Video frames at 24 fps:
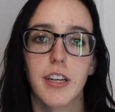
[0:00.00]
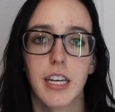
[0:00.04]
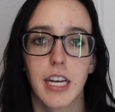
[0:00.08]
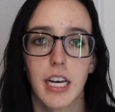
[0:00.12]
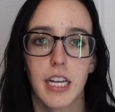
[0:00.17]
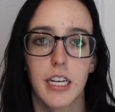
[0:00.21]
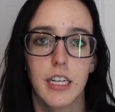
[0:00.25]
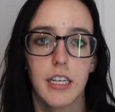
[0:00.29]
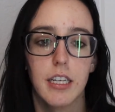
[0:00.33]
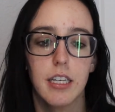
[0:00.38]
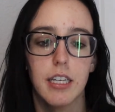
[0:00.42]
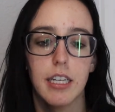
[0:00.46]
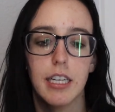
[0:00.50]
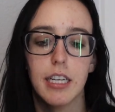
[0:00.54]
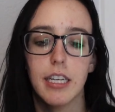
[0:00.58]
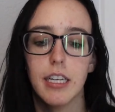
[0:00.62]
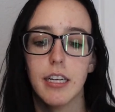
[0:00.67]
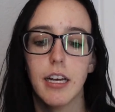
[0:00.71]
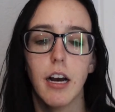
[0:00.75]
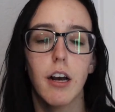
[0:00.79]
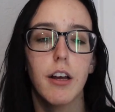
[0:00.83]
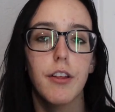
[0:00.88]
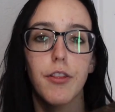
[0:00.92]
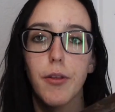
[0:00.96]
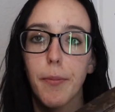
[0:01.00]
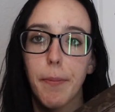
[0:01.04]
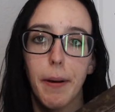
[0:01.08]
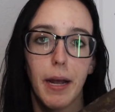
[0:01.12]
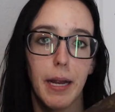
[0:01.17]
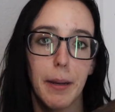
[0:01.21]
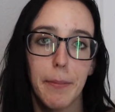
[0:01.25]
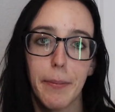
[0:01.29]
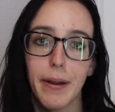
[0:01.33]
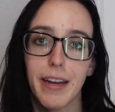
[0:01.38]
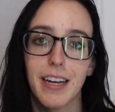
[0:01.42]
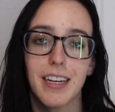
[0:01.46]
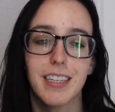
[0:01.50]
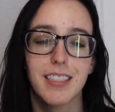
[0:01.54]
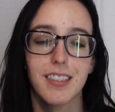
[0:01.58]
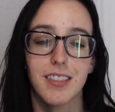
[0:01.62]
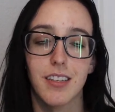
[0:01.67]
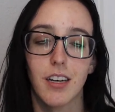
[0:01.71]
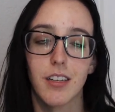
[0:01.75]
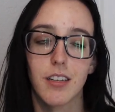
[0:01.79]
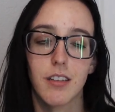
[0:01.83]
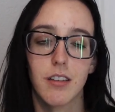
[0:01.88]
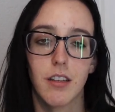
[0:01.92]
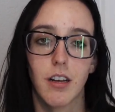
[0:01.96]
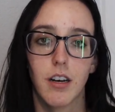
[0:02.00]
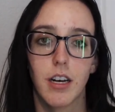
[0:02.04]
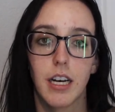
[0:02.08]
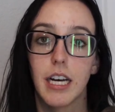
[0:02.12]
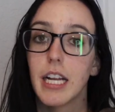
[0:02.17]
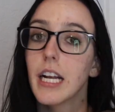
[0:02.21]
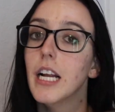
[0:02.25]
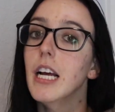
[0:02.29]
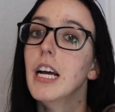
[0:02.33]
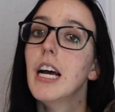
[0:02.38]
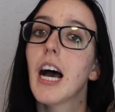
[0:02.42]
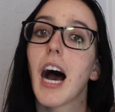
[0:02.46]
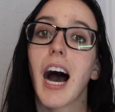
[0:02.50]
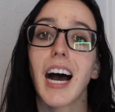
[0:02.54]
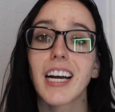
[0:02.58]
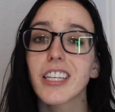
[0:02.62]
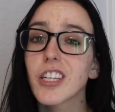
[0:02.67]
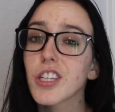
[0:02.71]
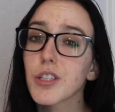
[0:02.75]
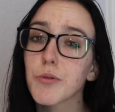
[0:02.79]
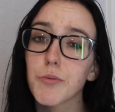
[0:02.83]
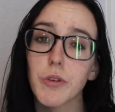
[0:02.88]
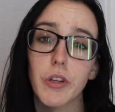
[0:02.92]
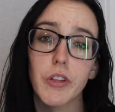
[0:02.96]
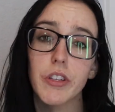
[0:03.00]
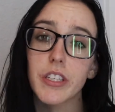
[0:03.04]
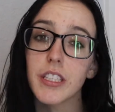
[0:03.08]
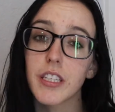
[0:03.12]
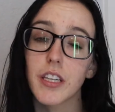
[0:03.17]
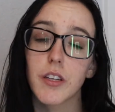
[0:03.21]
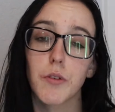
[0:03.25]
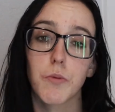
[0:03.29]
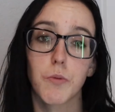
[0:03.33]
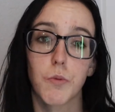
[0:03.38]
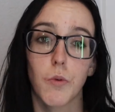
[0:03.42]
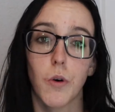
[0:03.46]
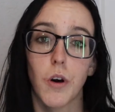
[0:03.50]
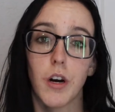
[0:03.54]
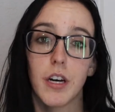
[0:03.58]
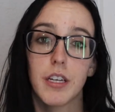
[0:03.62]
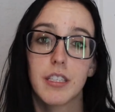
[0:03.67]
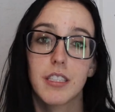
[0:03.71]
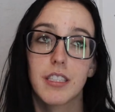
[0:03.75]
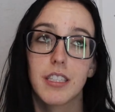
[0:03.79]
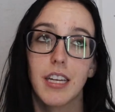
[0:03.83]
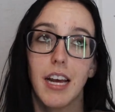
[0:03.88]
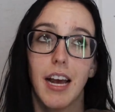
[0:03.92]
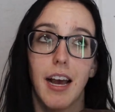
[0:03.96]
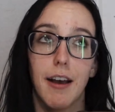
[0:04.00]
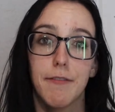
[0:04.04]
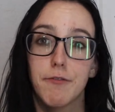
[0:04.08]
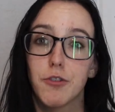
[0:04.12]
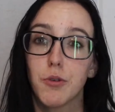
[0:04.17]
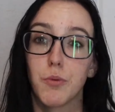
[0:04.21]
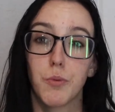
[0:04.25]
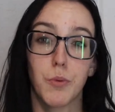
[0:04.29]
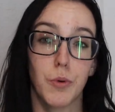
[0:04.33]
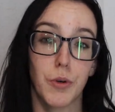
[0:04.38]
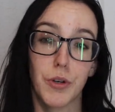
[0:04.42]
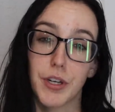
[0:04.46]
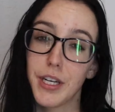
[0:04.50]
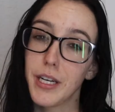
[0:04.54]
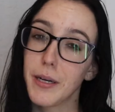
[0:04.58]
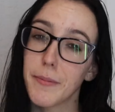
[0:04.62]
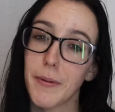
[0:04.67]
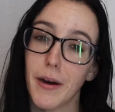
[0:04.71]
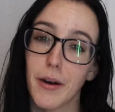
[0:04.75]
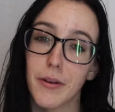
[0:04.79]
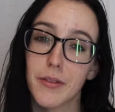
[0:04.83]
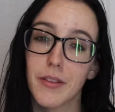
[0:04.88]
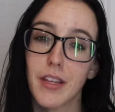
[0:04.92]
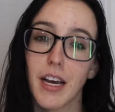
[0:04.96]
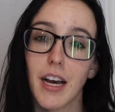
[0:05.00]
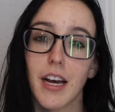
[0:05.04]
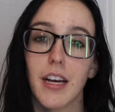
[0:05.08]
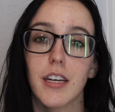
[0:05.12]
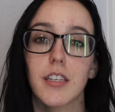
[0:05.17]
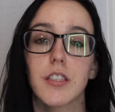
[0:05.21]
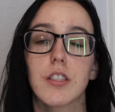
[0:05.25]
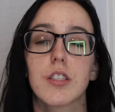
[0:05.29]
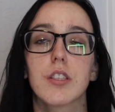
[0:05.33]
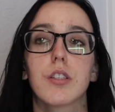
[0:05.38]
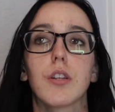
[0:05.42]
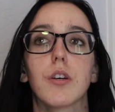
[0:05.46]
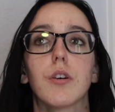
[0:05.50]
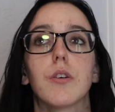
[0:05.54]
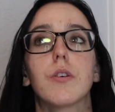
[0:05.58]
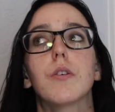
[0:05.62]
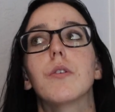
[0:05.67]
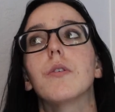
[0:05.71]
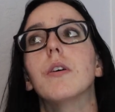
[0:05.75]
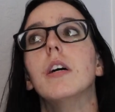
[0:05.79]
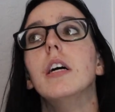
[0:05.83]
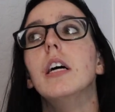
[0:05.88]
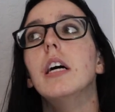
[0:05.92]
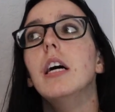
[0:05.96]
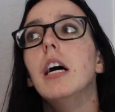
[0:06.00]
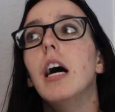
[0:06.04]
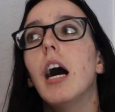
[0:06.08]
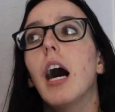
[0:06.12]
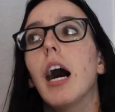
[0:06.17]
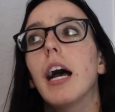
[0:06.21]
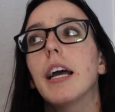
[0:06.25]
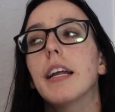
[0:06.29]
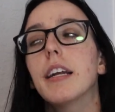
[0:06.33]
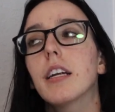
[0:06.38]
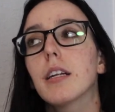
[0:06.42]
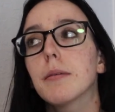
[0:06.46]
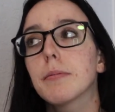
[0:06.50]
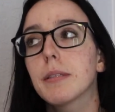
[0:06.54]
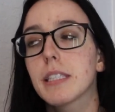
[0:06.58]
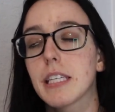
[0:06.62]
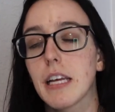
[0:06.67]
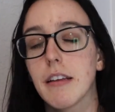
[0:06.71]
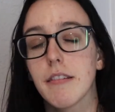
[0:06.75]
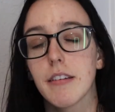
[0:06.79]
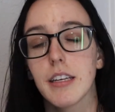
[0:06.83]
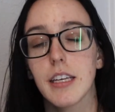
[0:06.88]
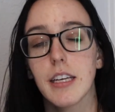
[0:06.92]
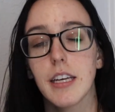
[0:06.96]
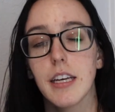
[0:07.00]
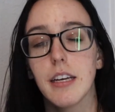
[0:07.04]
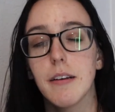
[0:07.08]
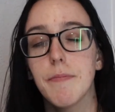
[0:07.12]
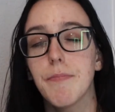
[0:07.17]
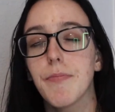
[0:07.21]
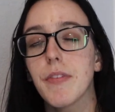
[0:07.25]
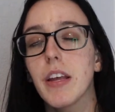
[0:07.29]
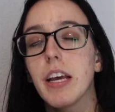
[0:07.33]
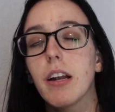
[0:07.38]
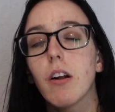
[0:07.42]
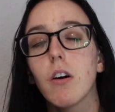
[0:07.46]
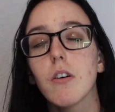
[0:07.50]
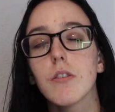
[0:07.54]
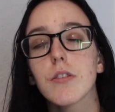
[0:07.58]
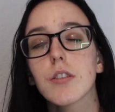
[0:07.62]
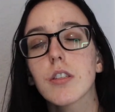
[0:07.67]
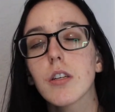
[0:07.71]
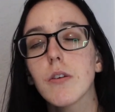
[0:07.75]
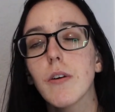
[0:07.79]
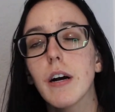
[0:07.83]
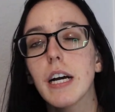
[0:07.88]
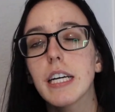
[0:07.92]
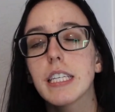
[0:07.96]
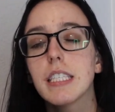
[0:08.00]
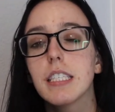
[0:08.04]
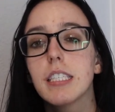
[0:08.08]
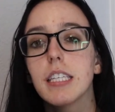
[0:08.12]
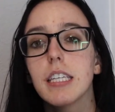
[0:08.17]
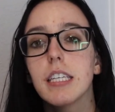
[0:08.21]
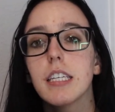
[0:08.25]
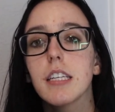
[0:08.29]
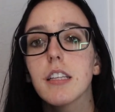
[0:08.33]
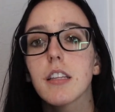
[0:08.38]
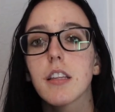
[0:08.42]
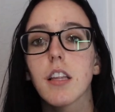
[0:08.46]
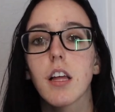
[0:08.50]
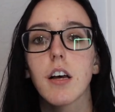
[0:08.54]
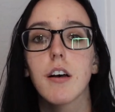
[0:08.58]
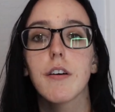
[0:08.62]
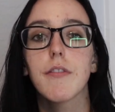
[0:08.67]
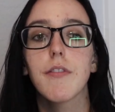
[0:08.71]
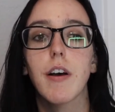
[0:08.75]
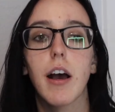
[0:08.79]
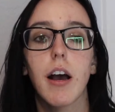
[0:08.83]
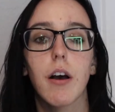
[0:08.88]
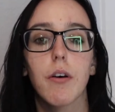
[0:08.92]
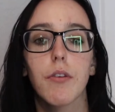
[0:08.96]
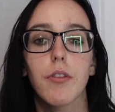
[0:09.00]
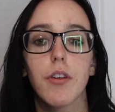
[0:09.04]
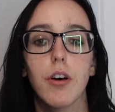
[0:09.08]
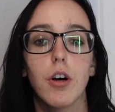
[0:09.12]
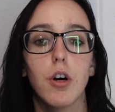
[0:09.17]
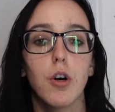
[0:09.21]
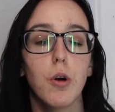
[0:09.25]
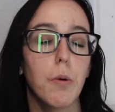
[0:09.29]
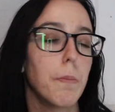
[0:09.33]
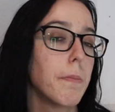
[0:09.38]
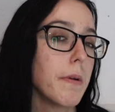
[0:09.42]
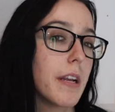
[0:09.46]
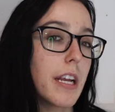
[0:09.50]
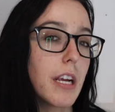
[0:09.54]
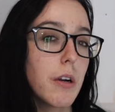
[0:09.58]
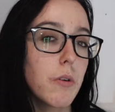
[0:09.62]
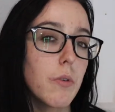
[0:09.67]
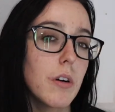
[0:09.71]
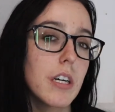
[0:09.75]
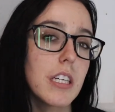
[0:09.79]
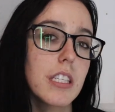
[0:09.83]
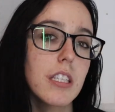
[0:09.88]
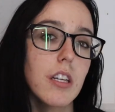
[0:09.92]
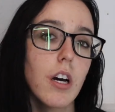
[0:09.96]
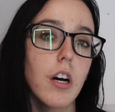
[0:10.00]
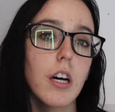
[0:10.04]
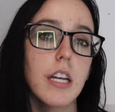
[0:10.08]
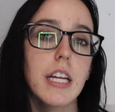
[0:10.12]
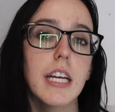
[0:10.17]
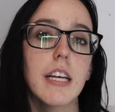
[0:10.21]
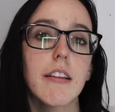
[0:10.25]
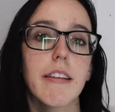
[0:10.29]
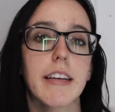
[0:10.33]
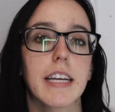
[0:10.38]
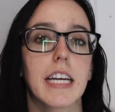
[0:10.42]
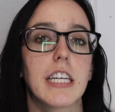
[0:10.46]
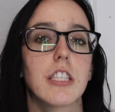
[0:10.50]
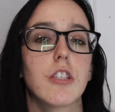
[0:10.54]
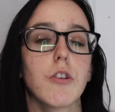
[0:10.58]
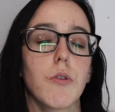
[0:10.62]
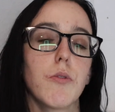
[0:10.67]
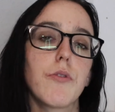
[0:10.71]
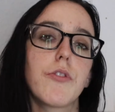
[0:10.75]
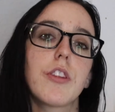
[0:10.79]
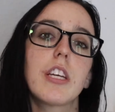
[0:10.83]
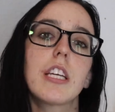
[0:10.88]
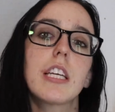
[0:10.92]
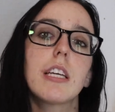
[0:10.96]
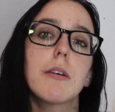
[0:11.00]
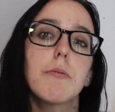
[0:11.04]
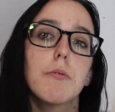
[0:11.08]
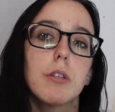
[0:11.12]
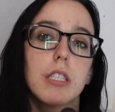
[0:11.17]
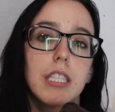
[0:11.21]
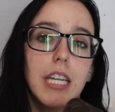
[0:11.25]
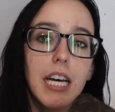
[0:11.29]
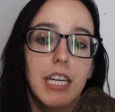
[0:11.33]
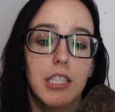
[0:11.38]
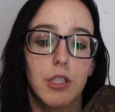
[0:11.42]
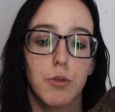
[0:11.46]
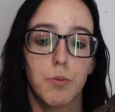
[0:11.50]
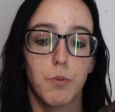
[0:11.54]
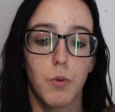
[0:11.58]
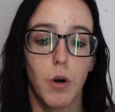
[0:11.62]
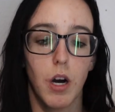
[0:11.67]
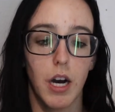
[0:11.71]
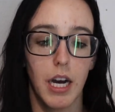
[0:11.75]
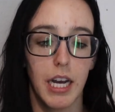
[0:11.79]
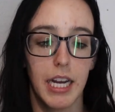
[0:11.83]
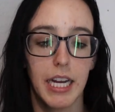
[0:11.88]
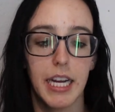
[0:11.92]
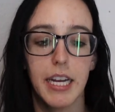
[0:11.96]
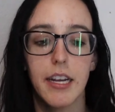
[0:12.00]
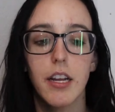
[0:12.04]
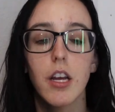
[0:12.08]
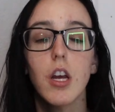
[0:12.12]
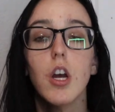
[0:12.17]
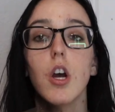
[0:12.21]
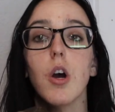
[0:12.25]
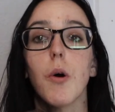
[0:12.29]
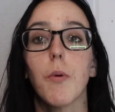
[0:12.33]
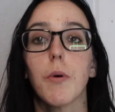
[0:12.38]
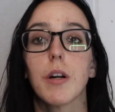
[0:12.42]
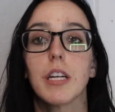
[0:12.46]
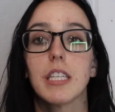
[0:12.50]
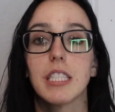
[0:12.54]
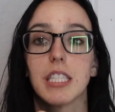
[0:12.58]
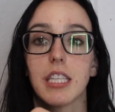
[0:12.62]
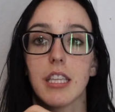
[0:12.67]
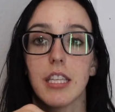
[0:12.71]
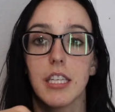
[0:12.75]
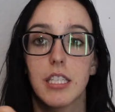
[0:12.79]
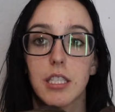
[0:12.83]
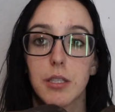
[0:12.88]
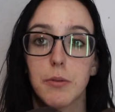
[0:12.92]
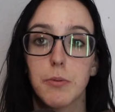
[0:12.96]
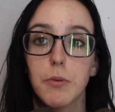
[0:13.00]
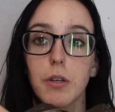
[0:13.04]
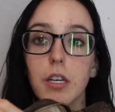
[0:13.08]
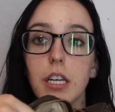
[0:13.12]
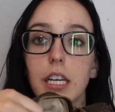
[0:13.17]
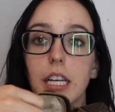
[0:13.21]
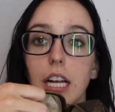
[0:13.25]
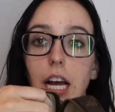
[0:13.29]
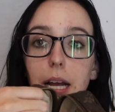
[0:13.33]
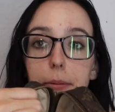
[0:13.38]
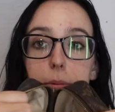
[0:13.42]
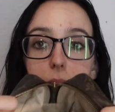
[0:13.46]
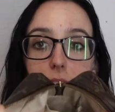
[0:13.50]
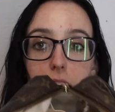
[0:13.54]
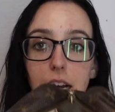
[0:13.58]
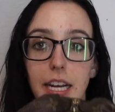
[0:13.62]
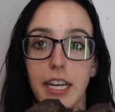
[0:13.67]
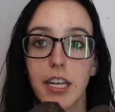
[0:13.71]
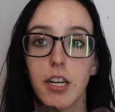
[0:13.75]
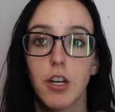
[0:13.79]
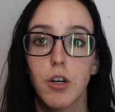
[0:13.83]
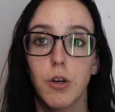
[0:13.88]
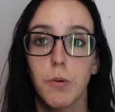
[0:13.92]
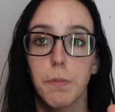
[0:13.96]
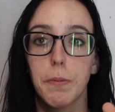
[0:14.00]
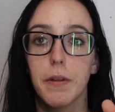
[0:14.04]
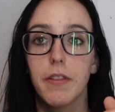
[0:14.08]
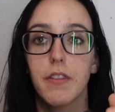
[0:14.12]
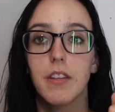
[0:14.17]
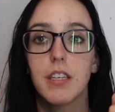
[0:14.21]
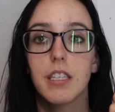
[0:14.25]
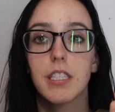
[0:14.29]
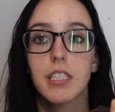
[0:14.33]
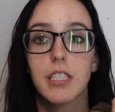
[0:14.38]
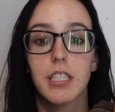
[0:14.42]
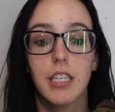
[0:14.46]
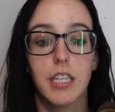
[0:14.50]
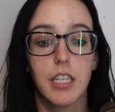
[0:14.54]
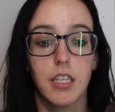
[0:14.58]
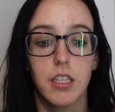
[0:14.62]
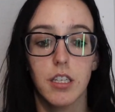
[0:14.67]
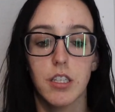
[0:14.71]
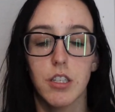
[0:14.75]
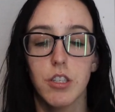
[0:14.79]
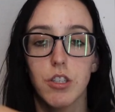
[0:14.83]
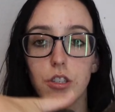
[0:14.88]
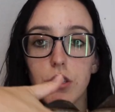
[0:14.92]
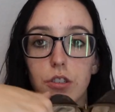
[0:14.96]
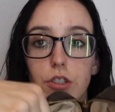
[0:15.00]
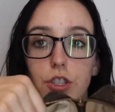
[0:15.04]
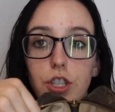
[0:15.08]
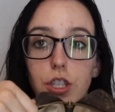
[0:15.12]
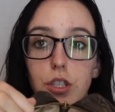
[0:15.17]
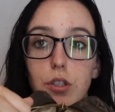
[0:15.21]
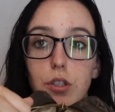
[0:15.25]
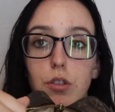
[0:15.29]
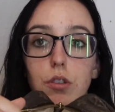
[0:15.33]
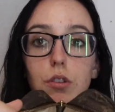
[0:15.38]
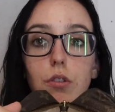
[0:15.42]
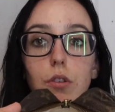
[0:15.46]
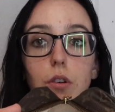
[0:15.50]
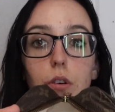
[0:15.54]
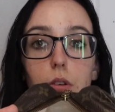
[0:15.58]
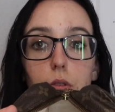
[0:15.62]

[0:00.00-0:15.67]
Vachetta in the piping is not a lot. I just really didn't want to have to worry about that, so I ended up selling it. And also, I didn't love how the opening was on it. Like, I don't think it was as wide, whereas this one, I mean, I can open this, like, just